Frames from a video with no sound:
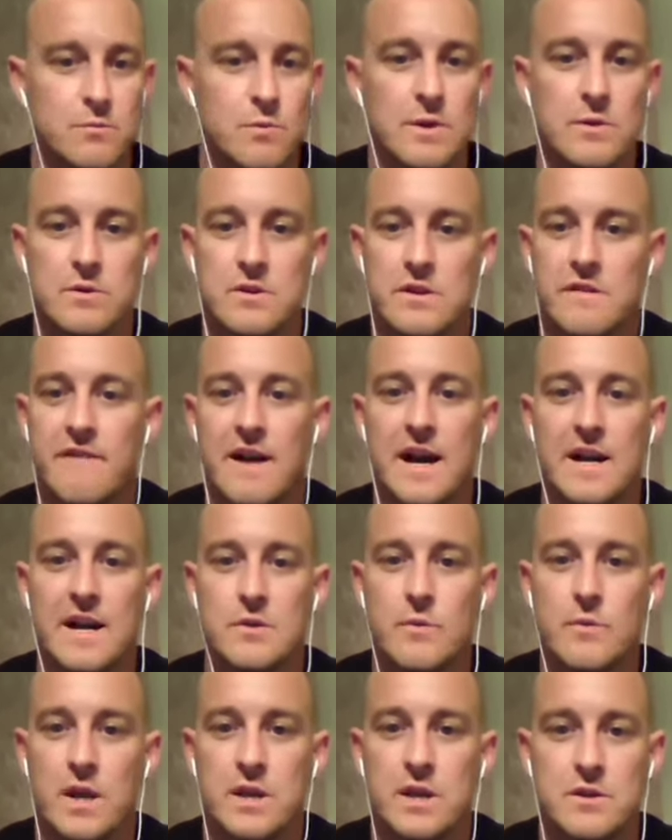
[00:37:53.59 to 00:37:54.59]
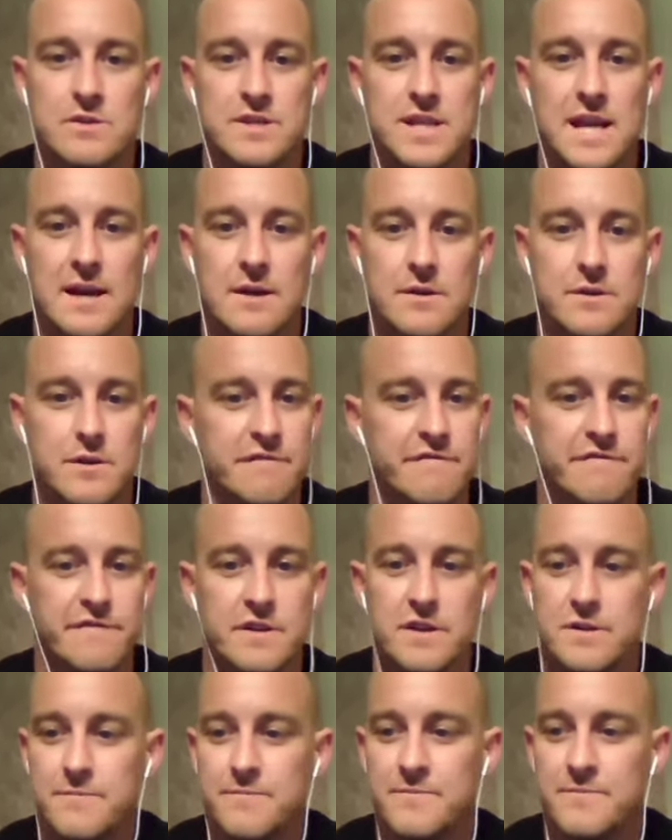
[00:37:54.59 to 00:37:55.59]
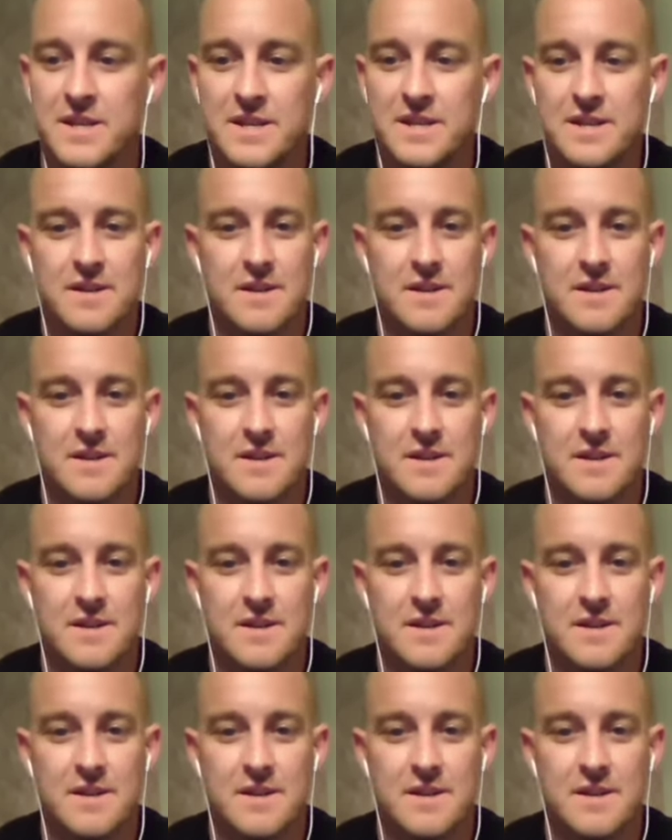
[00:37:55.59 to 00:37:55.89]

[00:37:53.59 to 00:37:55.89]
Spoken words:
and we will evaluate your film.